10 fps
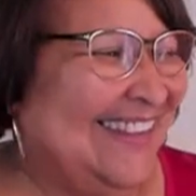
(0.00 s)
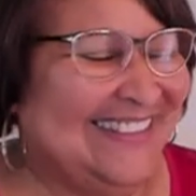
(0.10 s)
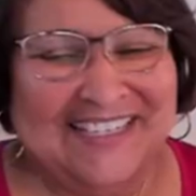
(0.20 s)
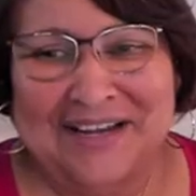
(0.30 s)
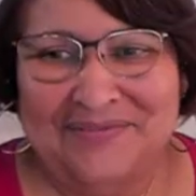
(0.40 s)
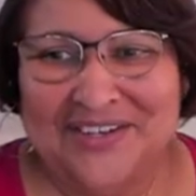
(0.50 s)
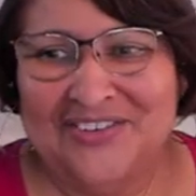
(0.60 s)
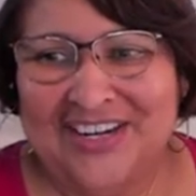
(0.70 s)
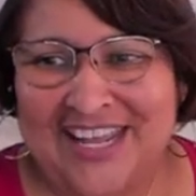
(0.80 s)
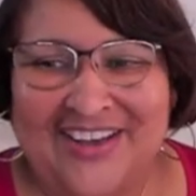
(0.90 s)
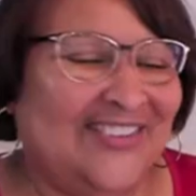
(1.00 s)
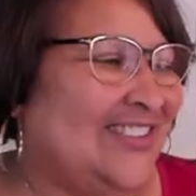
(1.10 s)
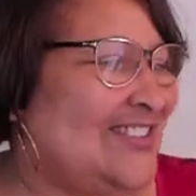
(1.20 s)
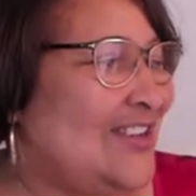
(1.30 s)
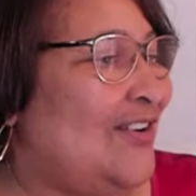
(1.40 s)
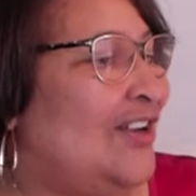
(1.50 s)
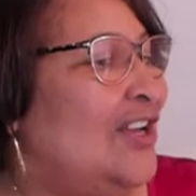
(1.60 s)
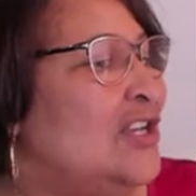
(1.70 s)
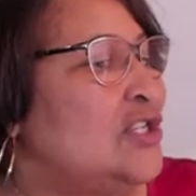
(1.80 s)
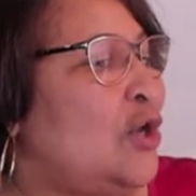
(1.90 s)
And then I figured it out. So,
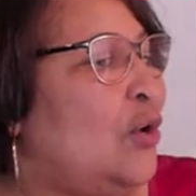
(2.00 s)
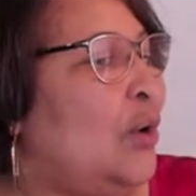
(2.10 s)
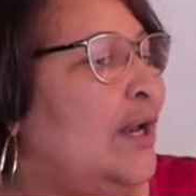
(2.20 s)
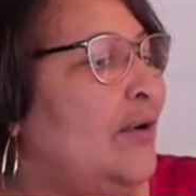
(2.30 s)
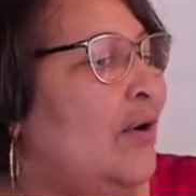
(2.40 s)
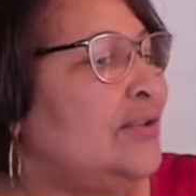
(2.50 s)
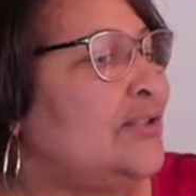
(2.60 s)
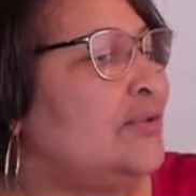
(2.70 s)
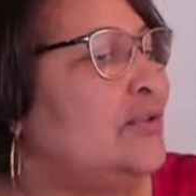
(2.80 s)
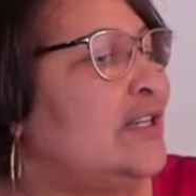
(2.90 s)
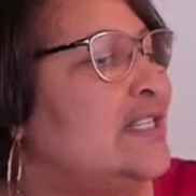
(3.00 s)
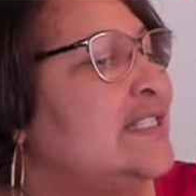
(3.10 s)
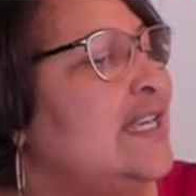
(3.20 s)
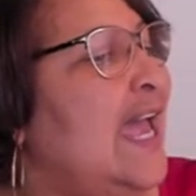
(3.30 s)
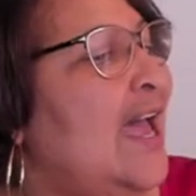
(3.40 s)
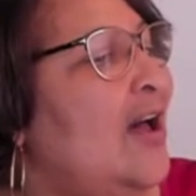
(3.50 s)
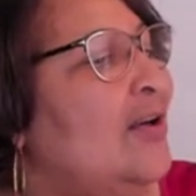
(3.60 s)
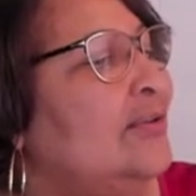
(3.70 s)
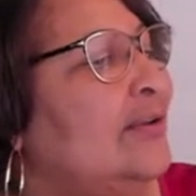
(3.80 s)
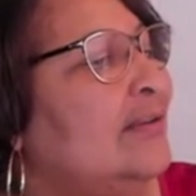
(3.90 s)
so, and also you can
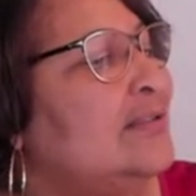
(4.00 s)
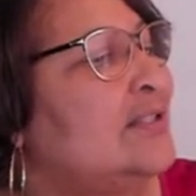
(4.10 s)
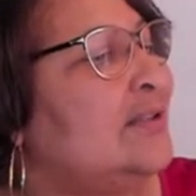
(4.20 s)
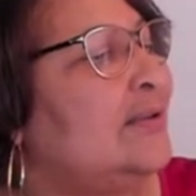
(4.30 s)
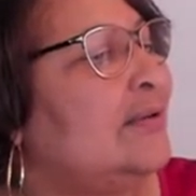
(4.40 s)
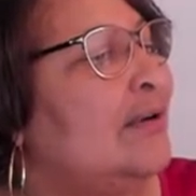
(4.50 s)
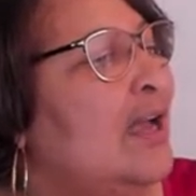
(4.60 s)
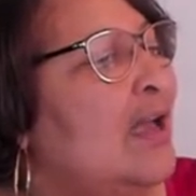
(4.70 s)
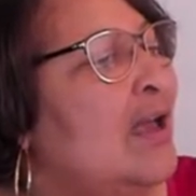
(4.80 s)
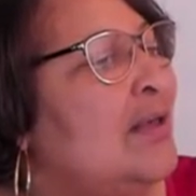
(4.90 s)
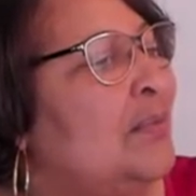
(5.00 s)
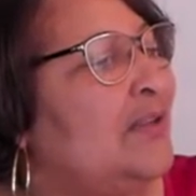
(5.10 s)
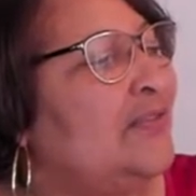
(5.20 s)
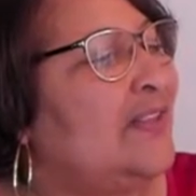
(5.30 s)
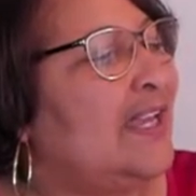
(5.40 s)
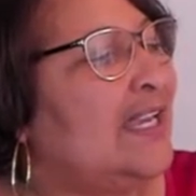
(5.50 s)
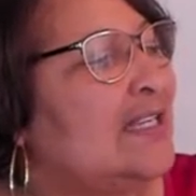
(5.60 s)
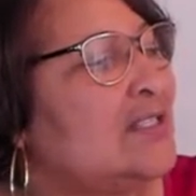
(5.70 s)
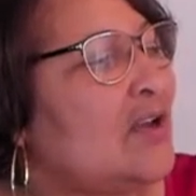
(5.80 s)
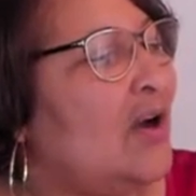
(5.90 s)
tell too when
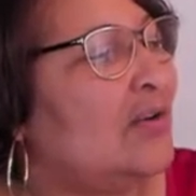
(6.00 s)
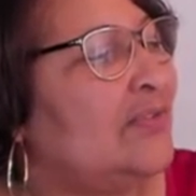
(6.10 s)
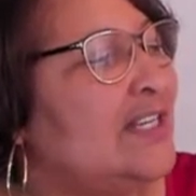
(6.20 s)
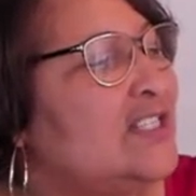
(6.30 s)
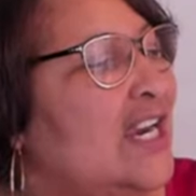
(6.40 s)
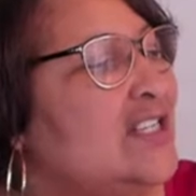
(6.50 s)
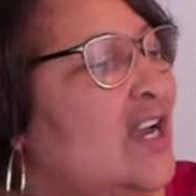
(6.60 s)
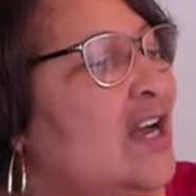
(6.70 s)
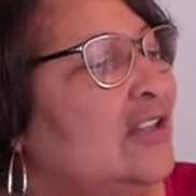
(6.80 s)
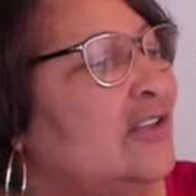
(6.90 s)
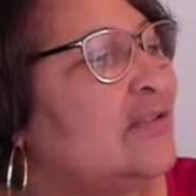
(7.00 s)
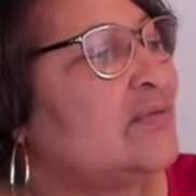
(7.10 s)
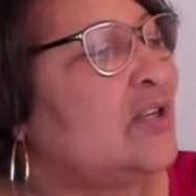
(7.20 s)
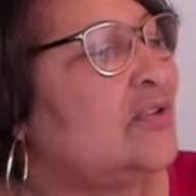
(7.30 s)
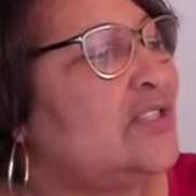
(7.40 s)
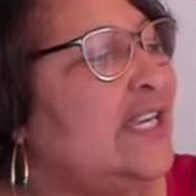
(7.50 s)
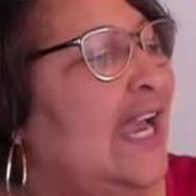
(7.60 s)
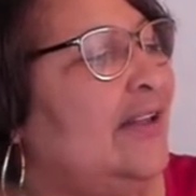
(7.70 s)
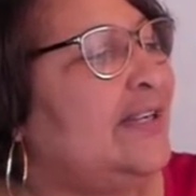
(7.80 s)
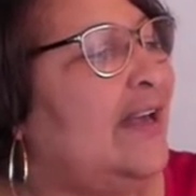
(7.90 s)
things they change color. So see
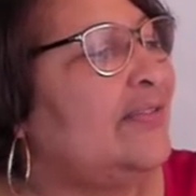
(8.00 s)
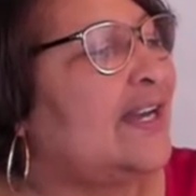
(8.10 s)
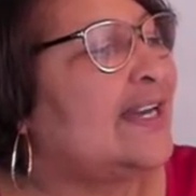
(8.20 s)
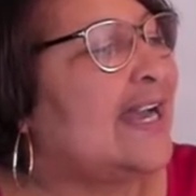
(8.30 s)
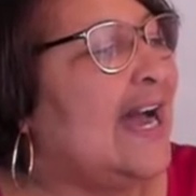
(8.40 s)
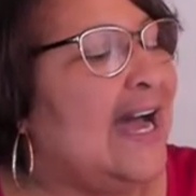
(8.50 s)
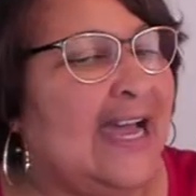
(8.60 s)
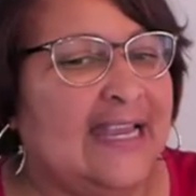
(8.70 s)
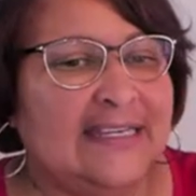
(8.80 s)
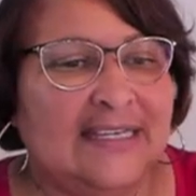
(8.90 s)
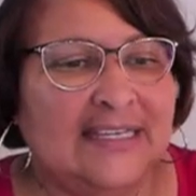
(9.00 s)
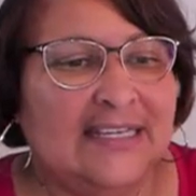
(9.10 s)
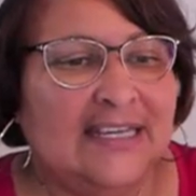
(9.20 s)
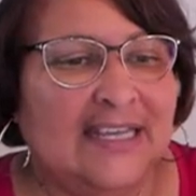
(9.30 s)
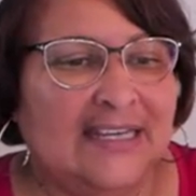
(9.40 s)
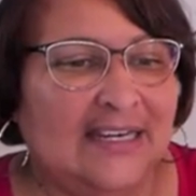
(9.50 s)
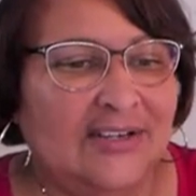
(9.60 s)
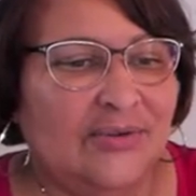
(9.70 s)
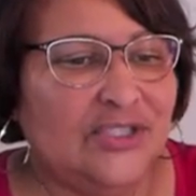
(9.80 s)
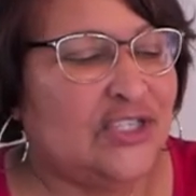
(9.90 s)
how now the guide, and I
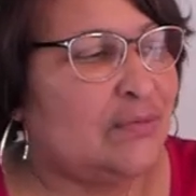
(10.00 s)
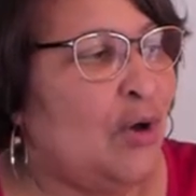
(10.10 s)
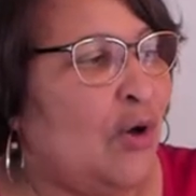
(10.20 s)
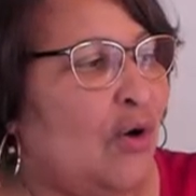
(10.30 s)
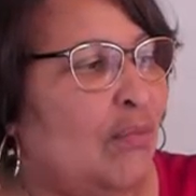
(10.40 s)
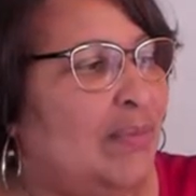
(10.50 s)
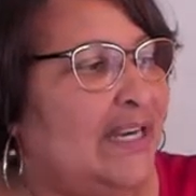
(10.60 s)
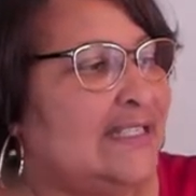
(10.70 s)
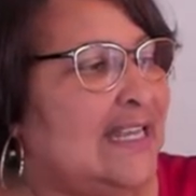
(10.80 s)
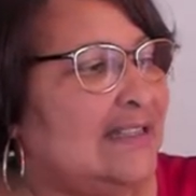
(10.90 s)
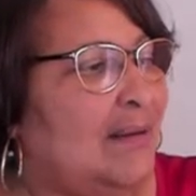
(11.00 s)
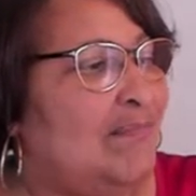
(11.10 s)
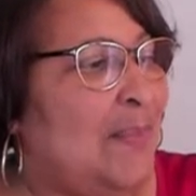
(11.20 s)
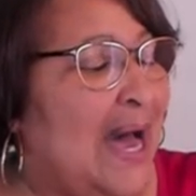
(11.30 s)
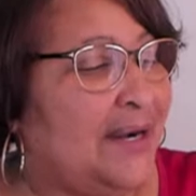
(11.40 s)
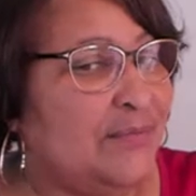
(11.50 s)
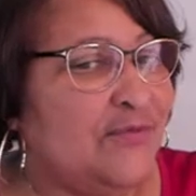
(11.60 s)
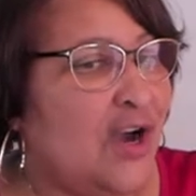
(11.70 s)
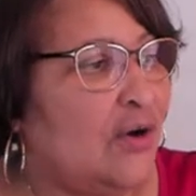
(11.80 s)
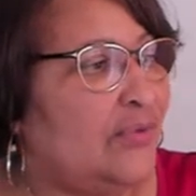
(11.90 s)
know it's small, but it's at the bottom
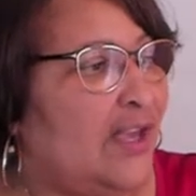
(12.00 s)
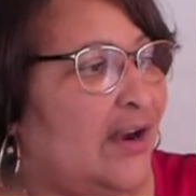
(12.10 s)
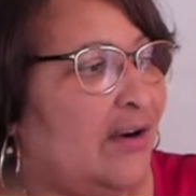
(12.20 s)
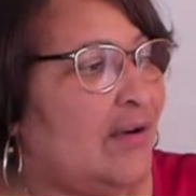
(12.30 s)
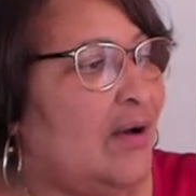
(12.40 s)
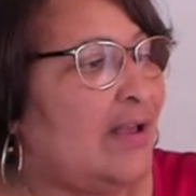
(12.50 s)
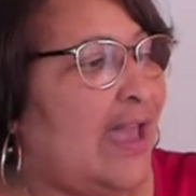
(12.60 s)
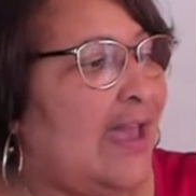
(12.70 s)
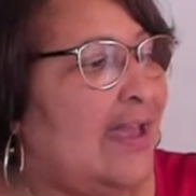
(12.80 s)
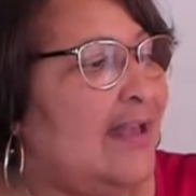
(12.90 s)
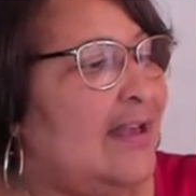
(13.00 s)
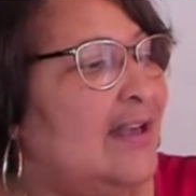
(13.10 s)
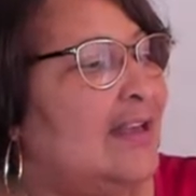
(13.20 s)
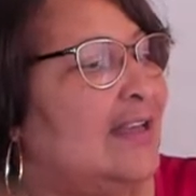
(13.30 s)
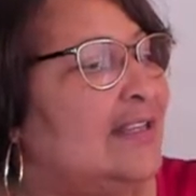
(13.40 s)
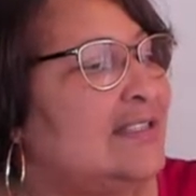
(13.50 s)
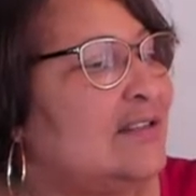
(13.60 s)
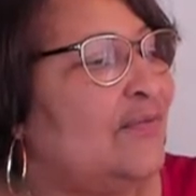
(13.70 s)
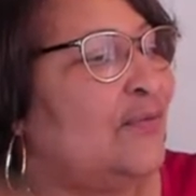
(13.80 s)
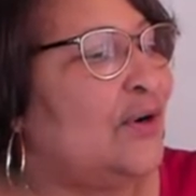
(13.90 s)
row there, okay? It's
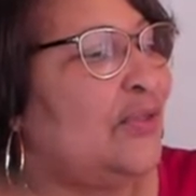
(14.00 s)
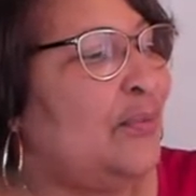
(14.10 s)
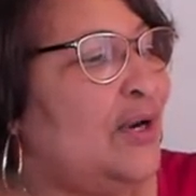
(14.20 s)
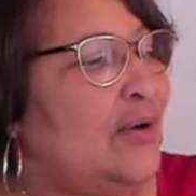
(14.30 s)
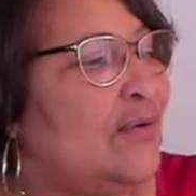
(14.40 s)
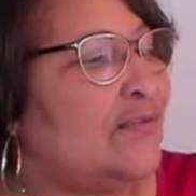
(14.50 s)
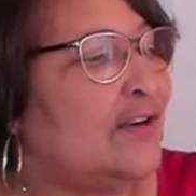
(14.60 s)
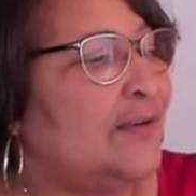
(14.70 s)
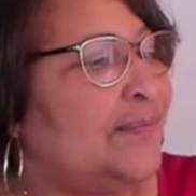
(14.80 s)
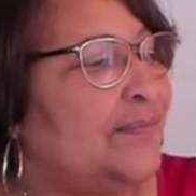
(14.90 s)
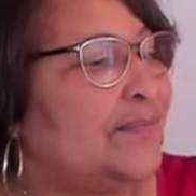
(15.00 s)
the fourth one over.